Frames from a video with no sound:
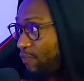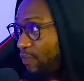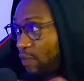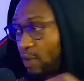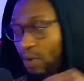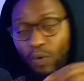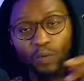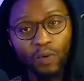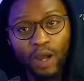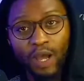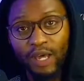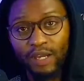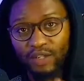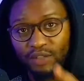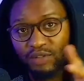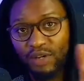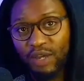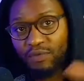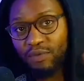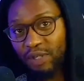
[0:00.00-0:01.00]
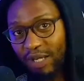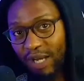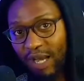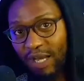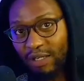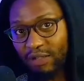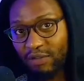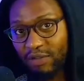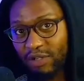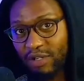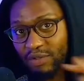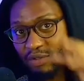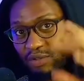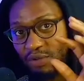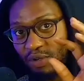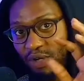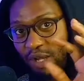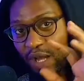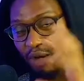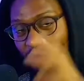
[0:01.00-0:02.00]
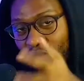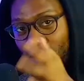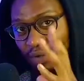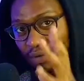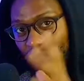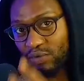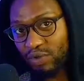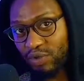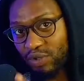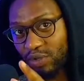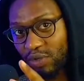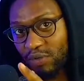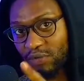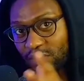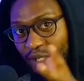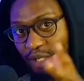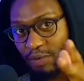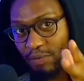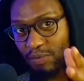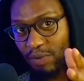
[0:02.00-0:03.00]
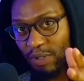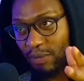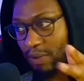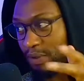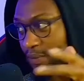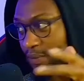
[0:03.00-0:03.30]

why are they trying to guide CROWNZ on how we go solve that problem?